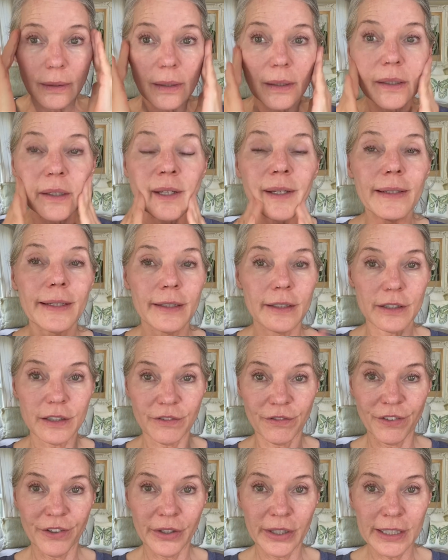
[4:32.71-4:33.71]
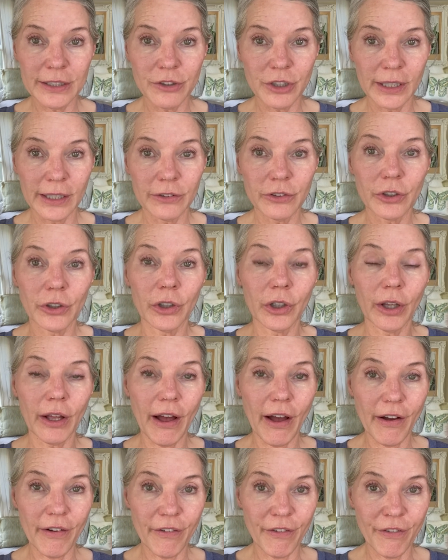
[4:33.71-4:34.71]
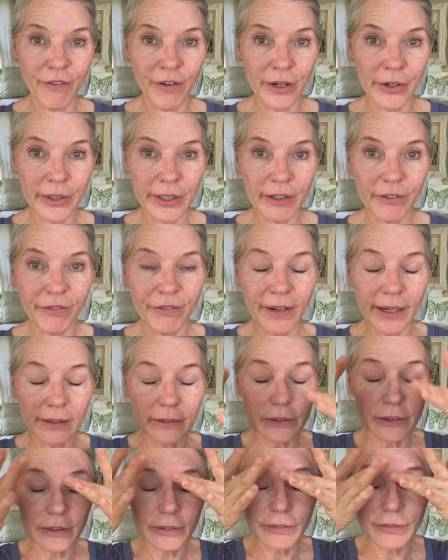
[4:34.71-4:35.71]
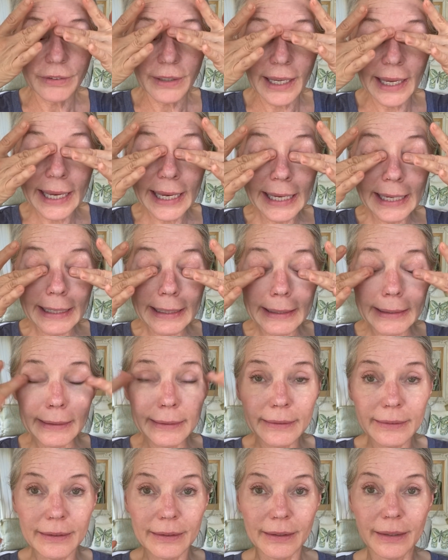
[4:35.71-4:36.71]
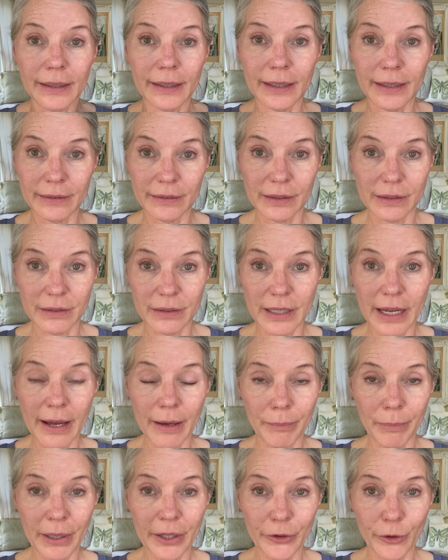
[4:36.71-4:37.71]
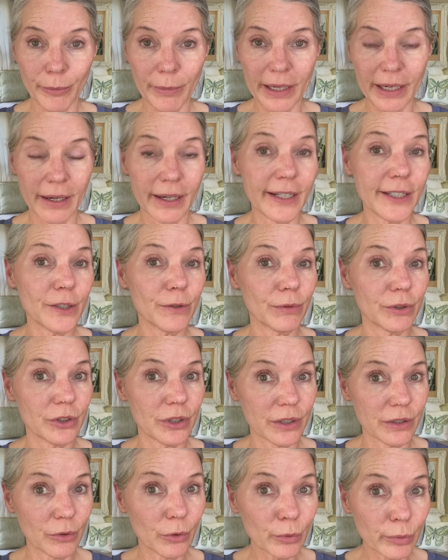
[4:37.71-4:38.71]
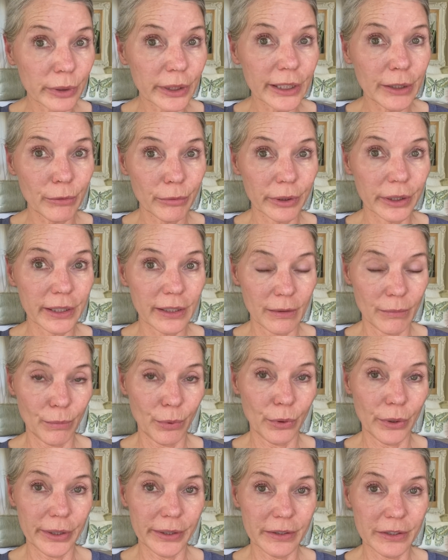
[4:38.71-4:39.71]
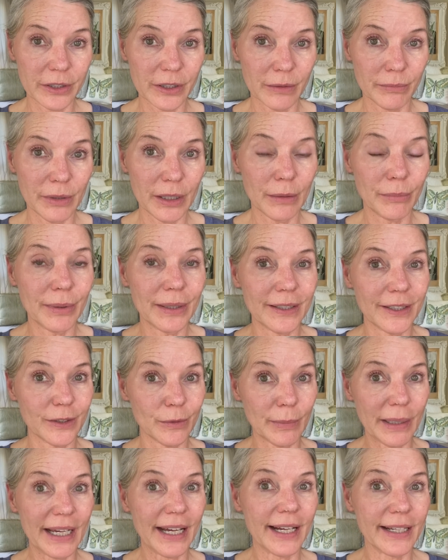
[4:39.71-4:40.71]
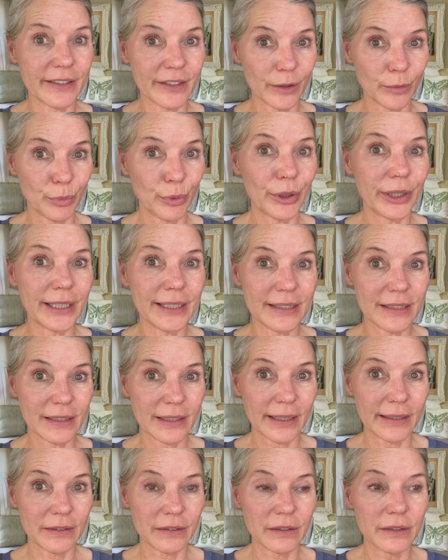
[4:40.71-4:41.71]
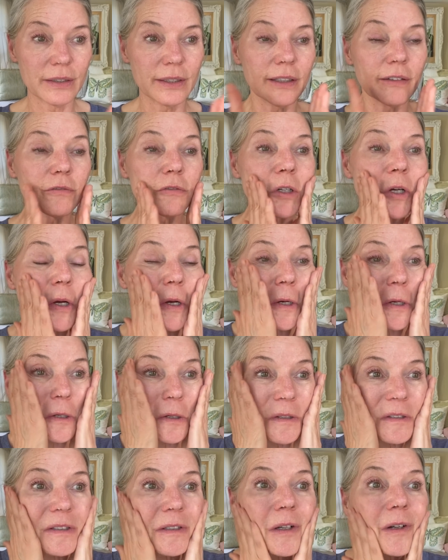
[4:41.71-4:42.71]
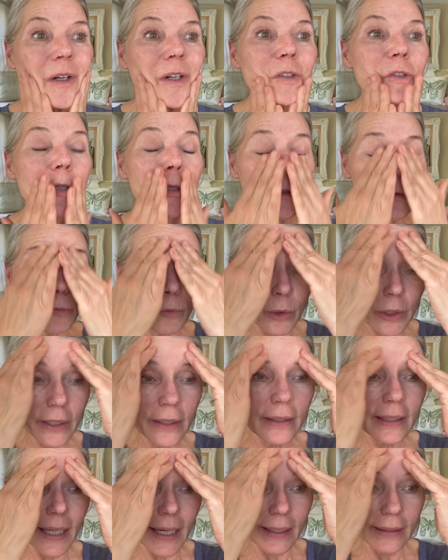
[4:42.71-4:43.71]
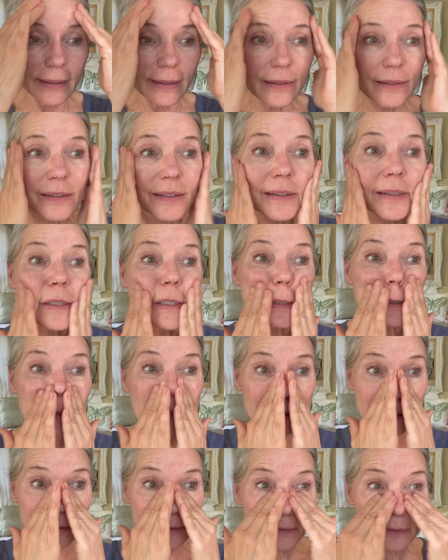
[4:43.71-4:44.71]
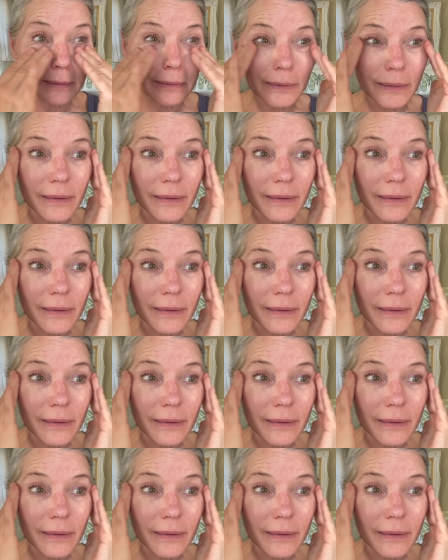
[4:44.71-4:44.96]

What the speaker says: It is very gentle, very effective, and it does not bother my eyes, which is really important to me because my eyes are pretty sensitive. So I just work that into the skin.